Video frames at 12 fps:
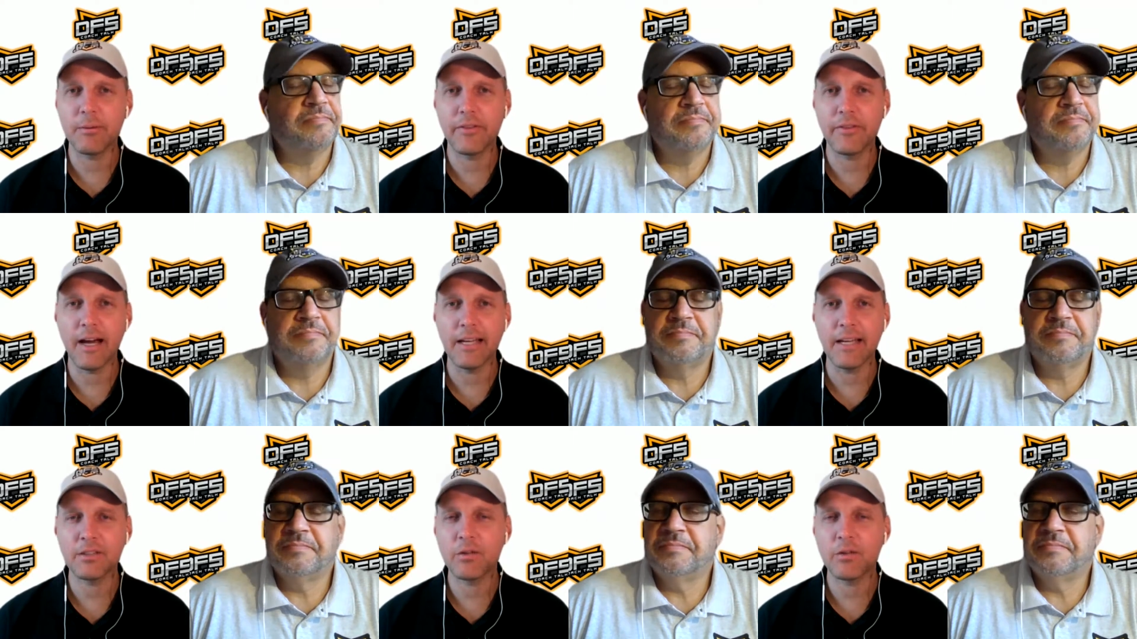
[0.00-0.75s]
Speaker 1: You talk
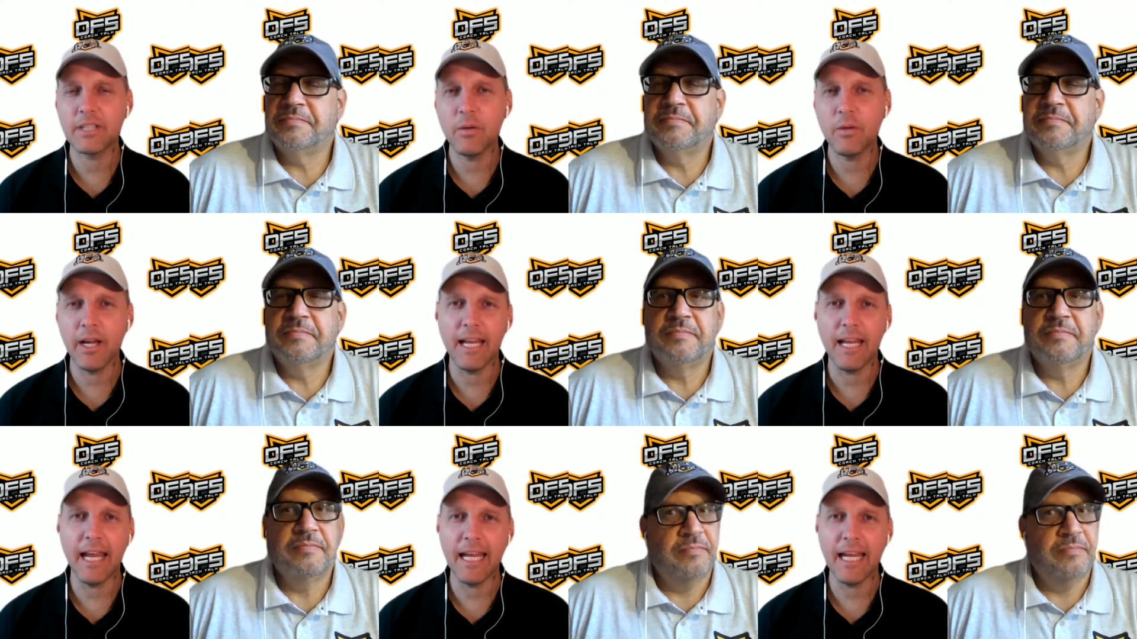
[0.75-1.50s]
about the high scores. He
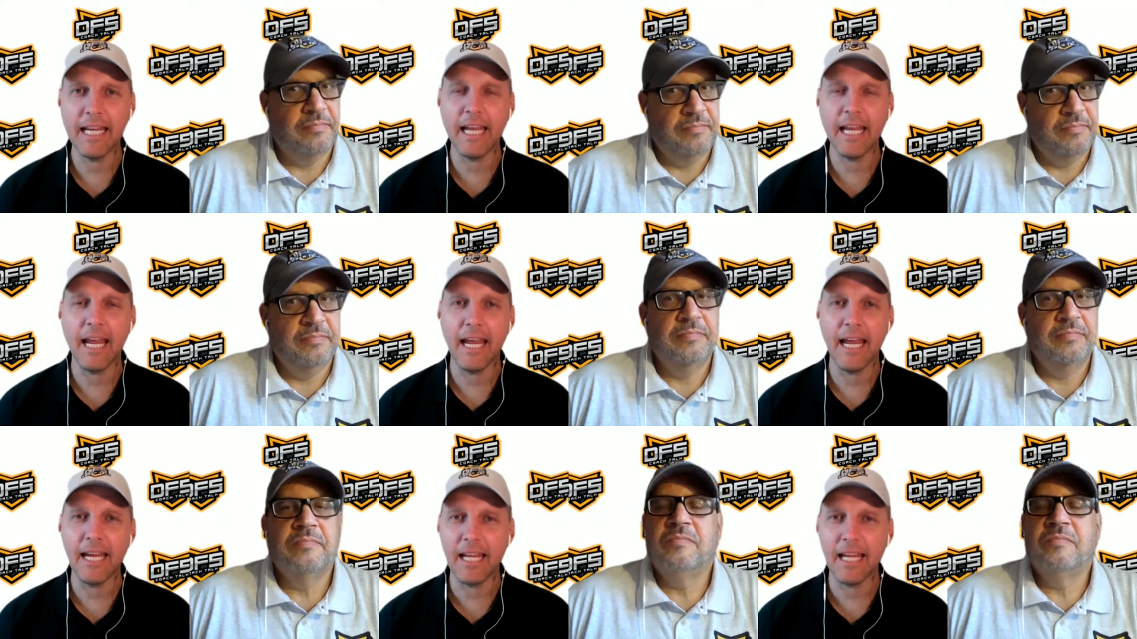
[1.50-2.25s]
went
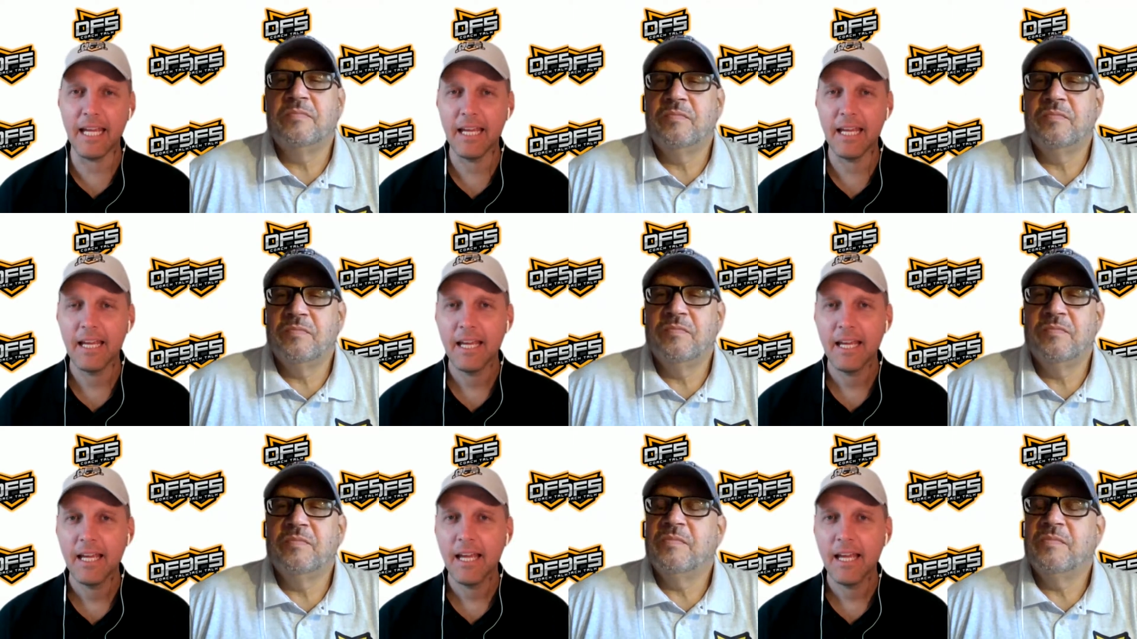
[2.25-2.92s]
80-80,